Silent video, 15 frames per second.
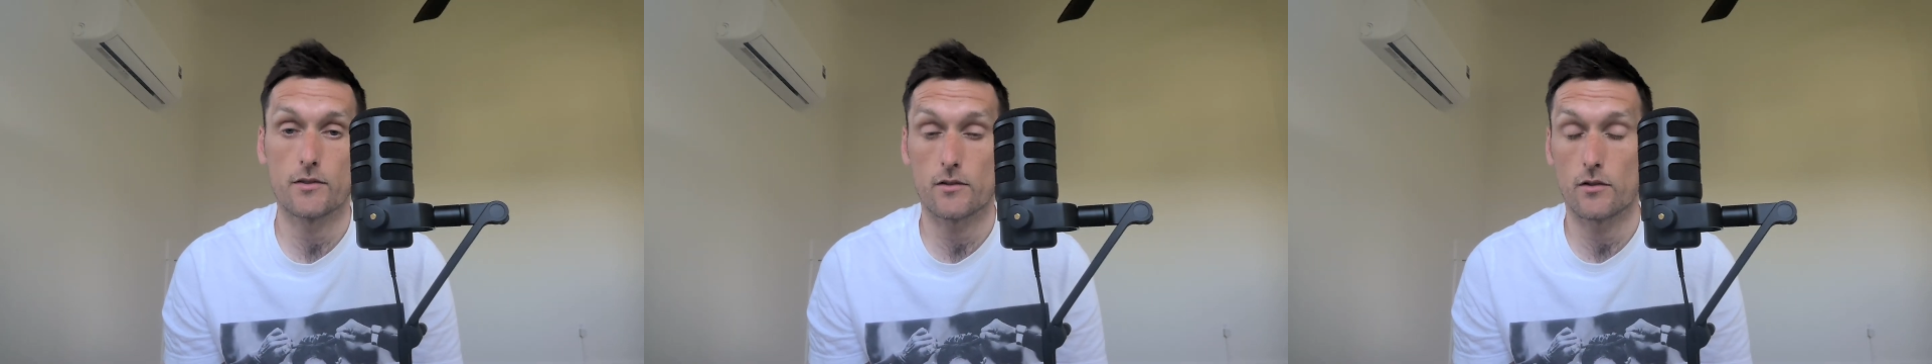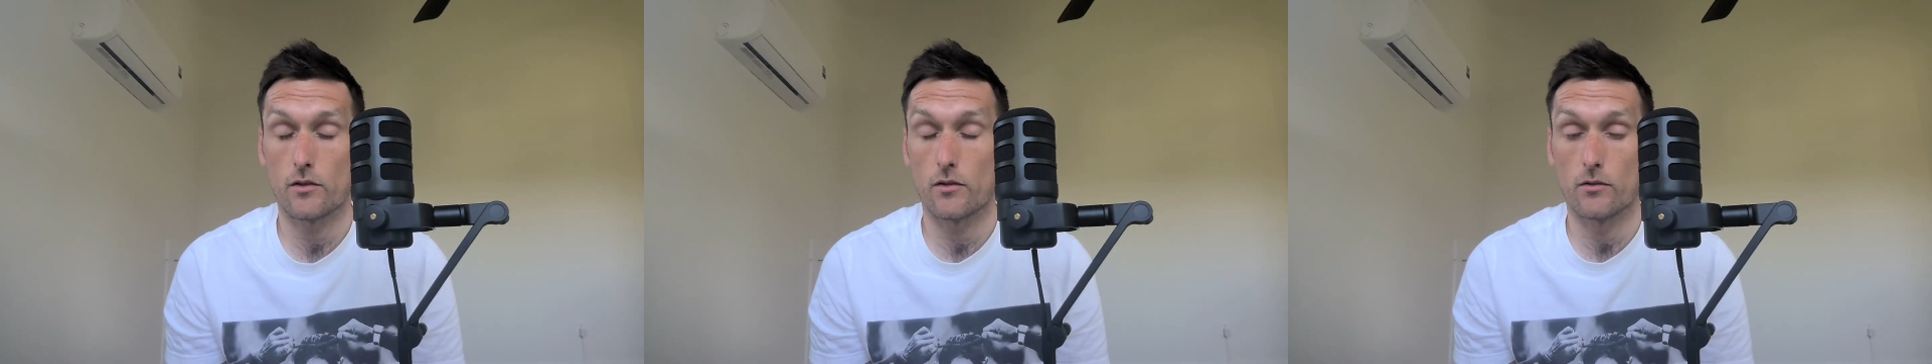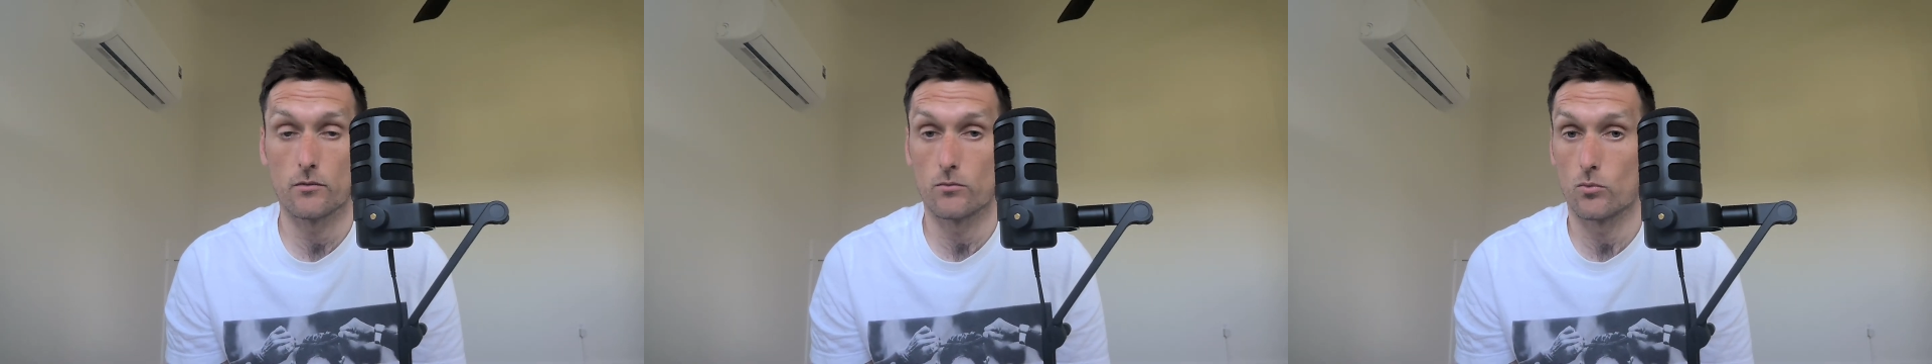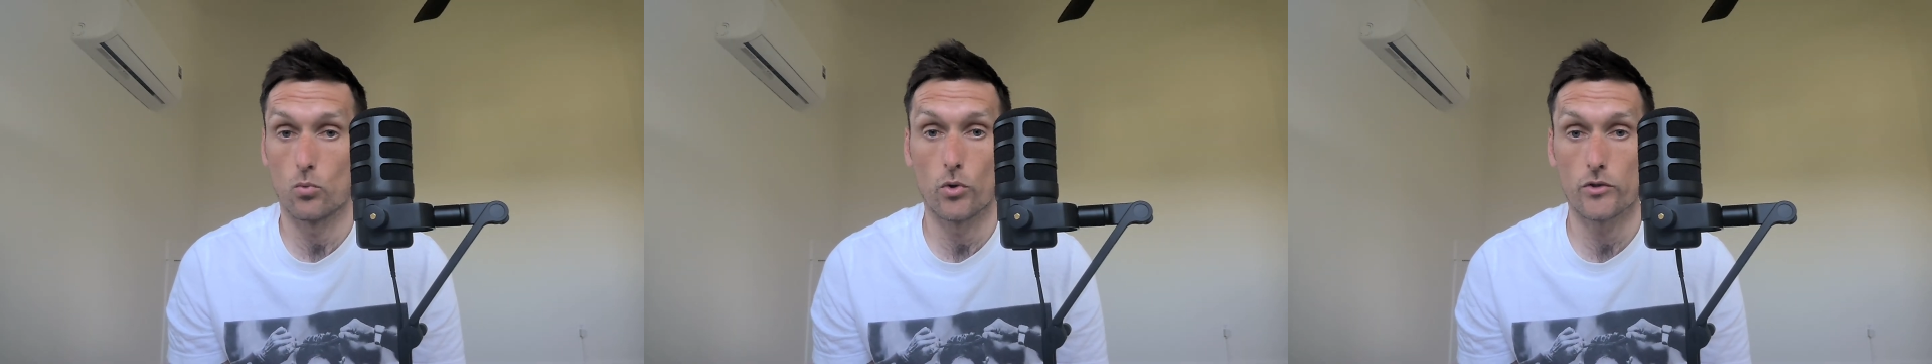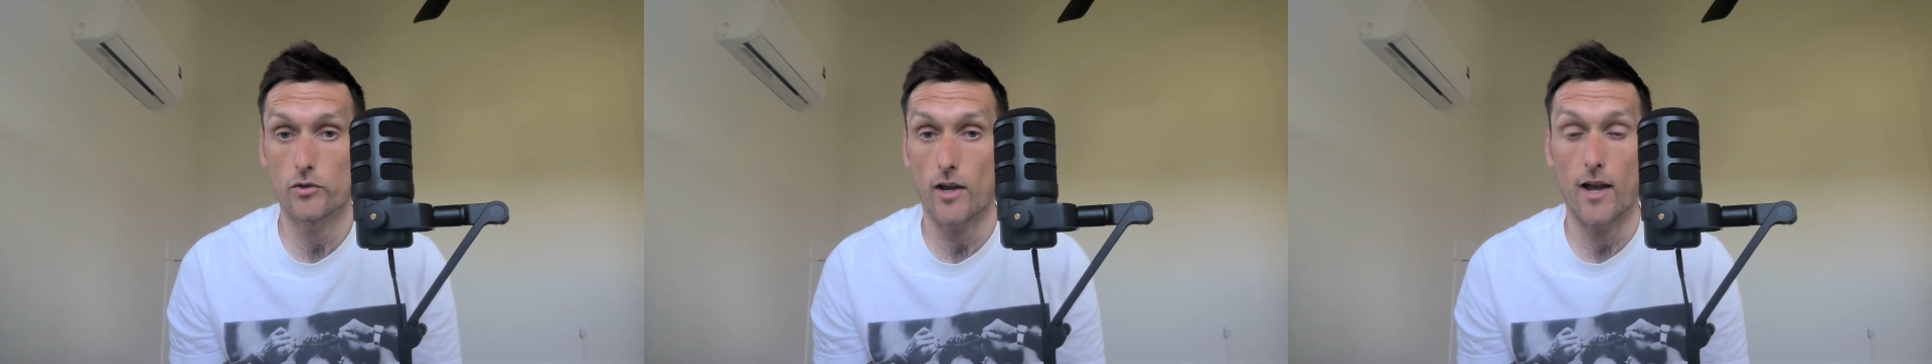to
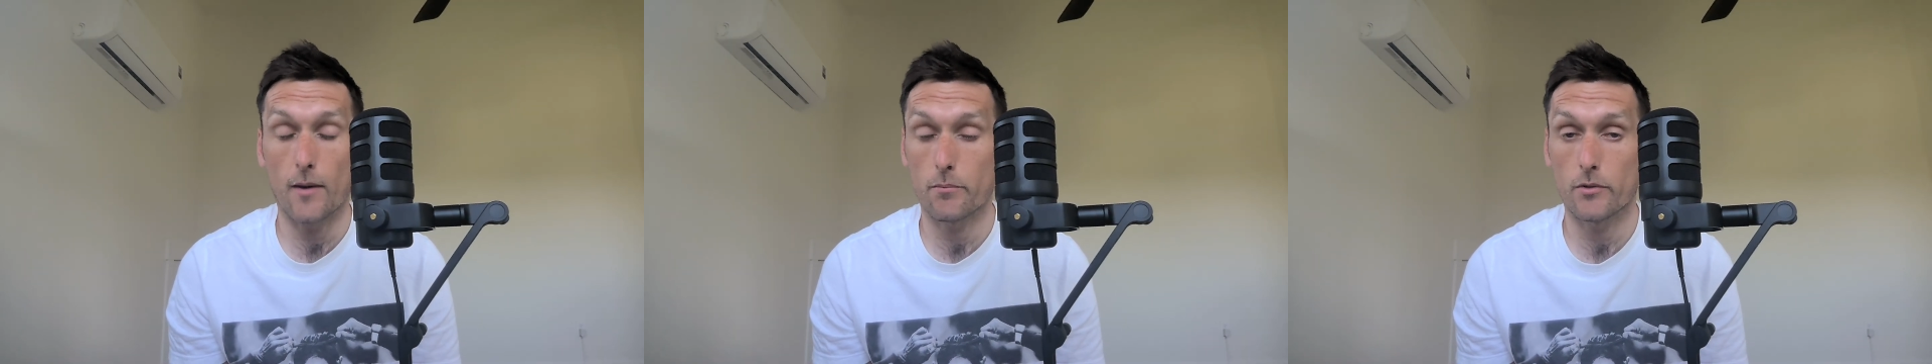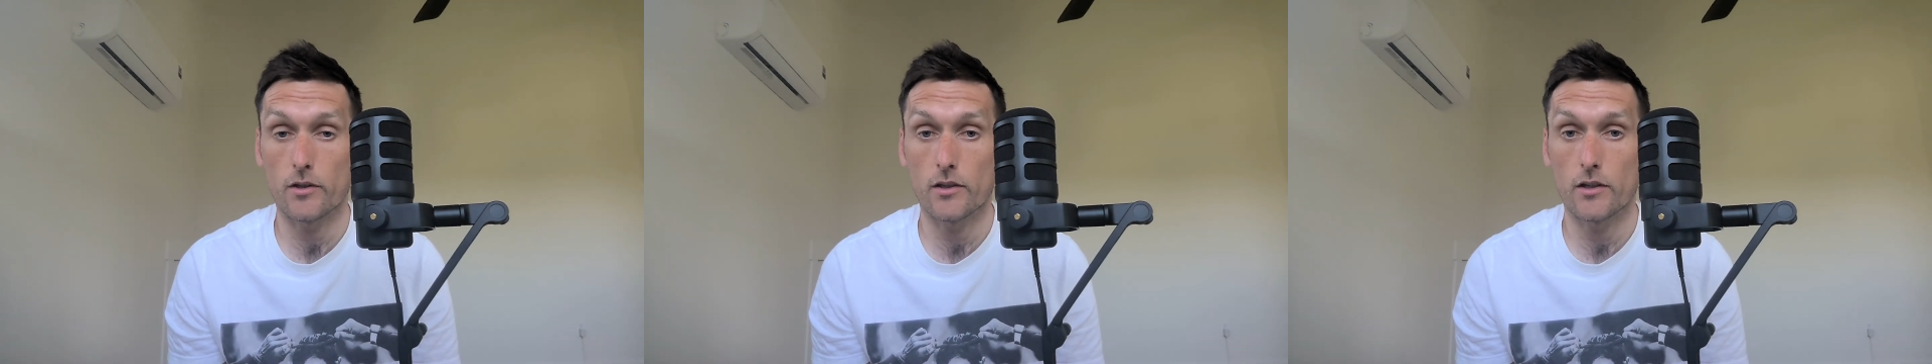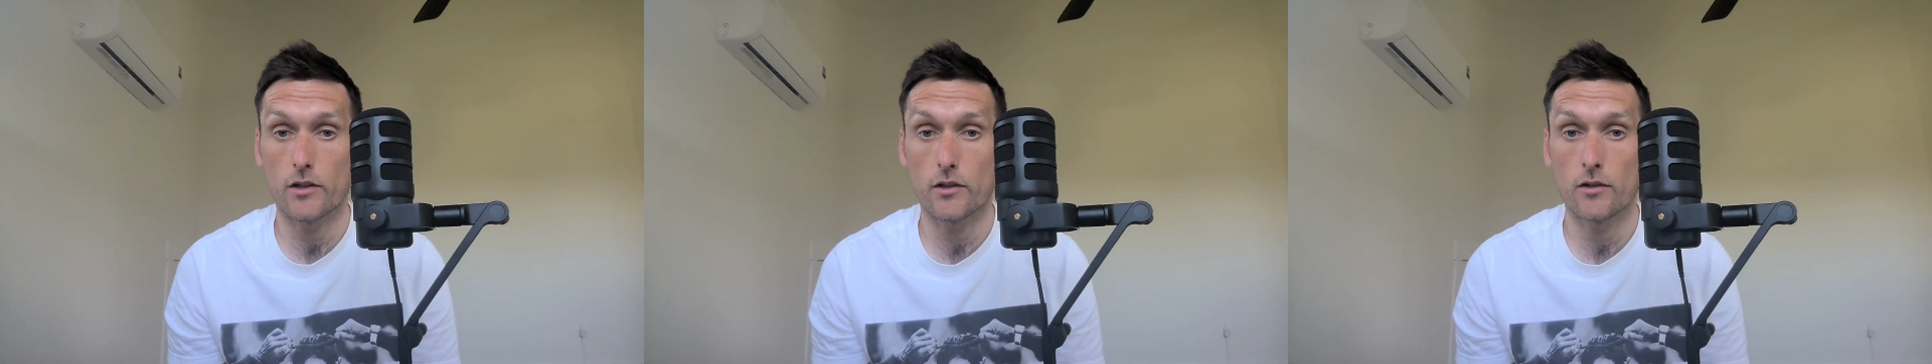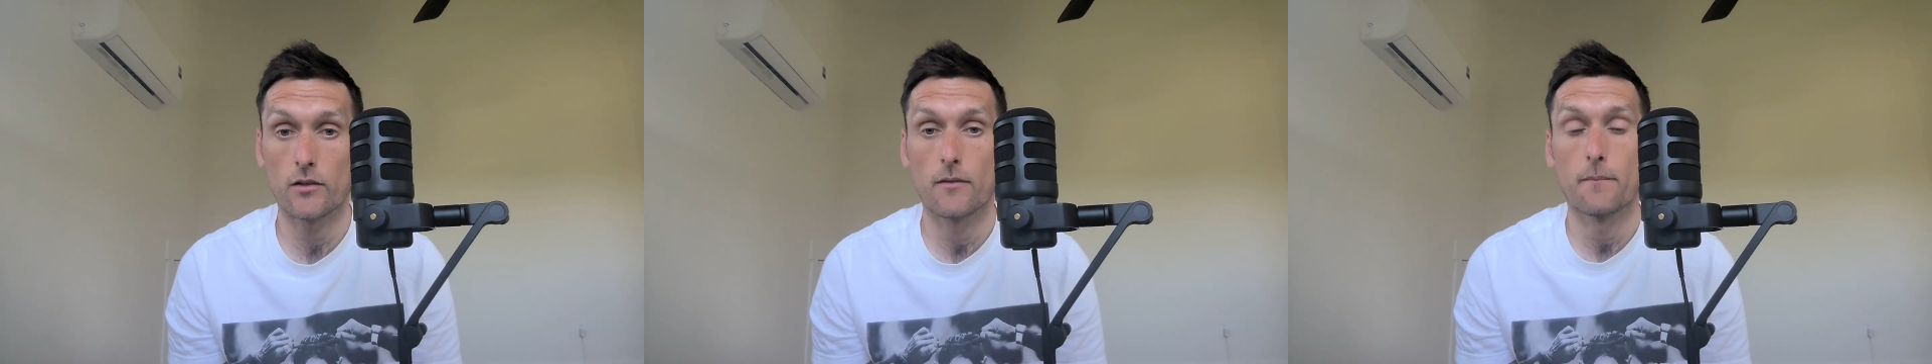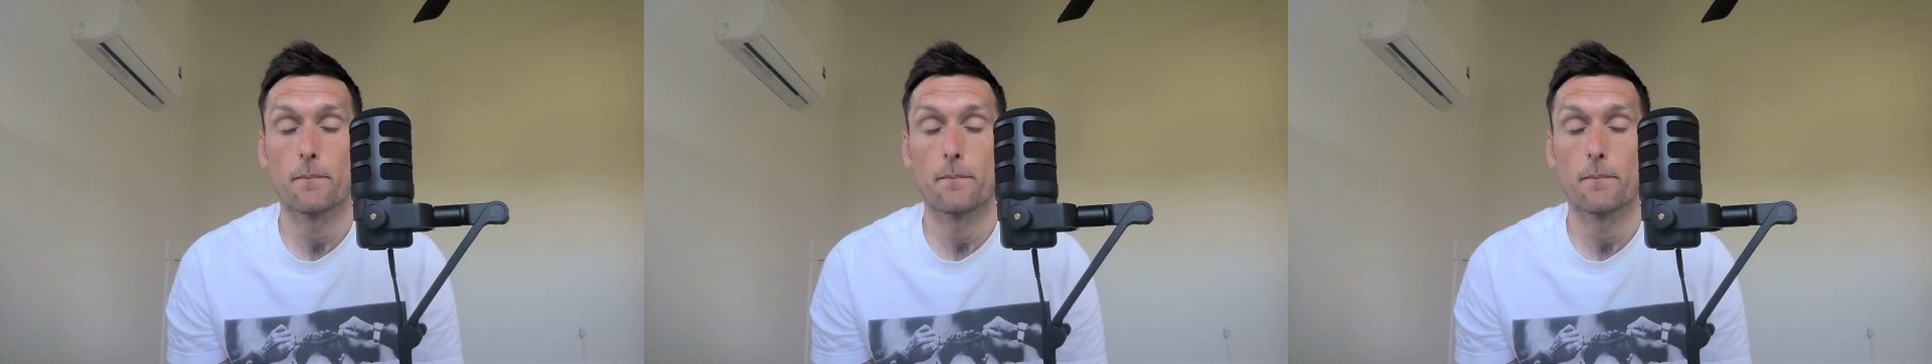what's happening here,